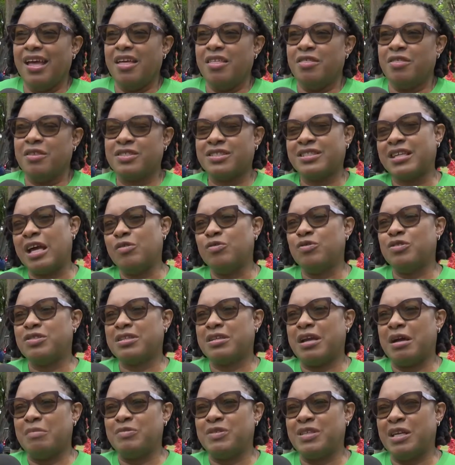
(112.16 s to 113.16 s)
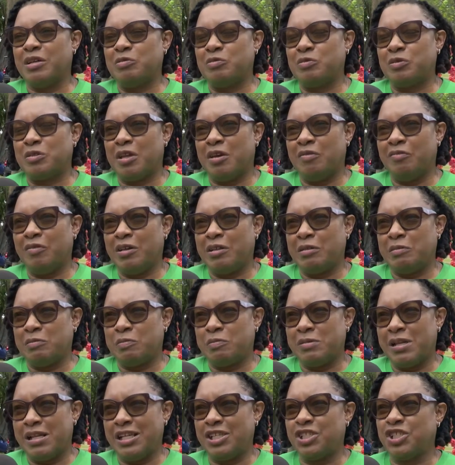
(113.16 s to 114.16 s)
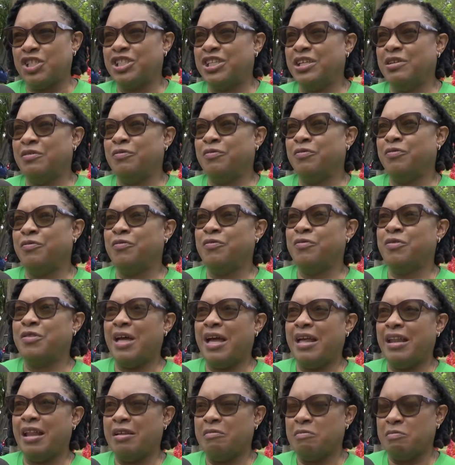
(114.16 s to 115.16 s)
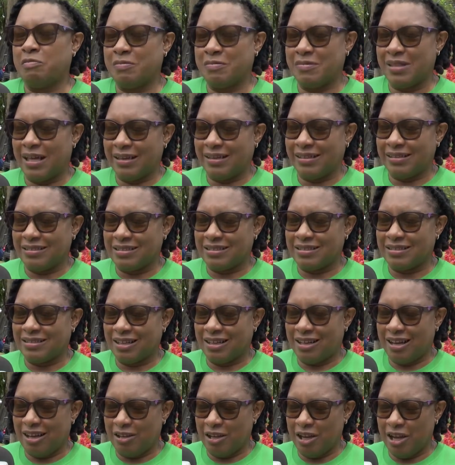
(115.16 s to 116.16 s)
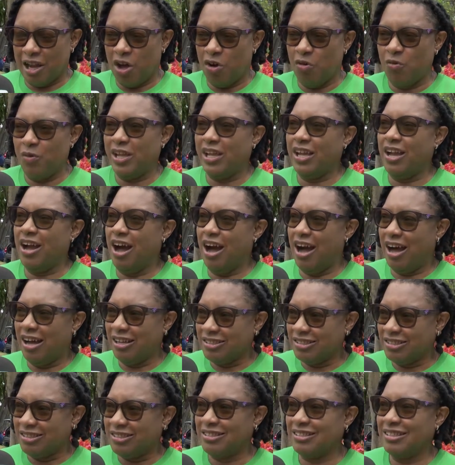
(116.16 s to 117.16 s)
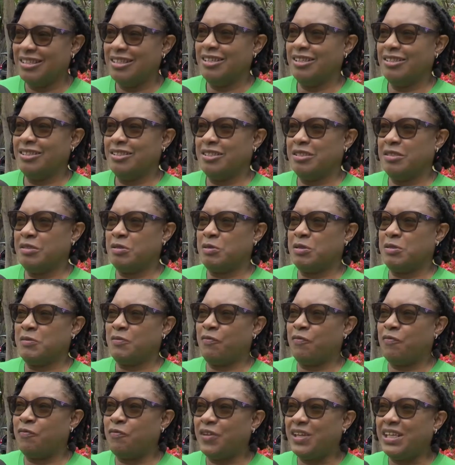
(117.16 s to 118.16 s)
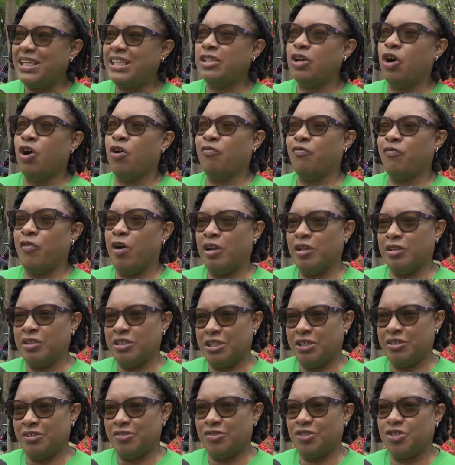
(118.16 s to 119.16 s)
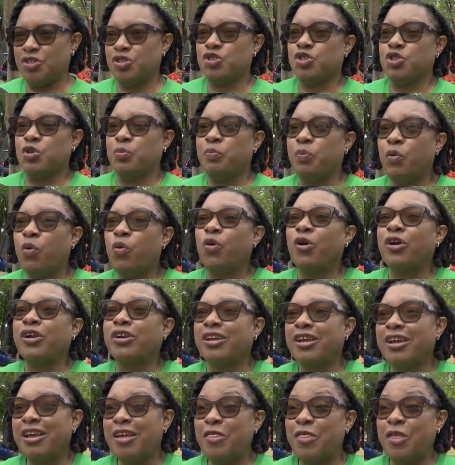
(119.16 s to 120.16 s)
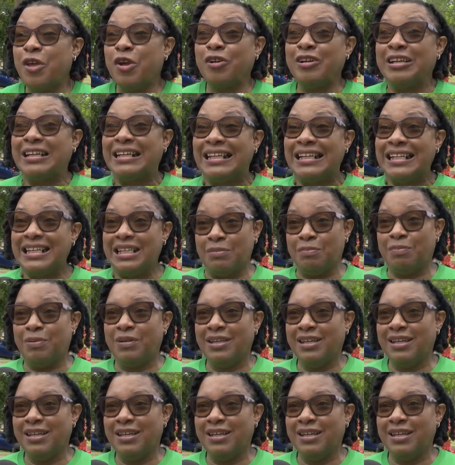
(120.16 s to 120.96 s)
The Scouts comes out of an initiative that is allowing us to feed our volunteers to support their LEAP.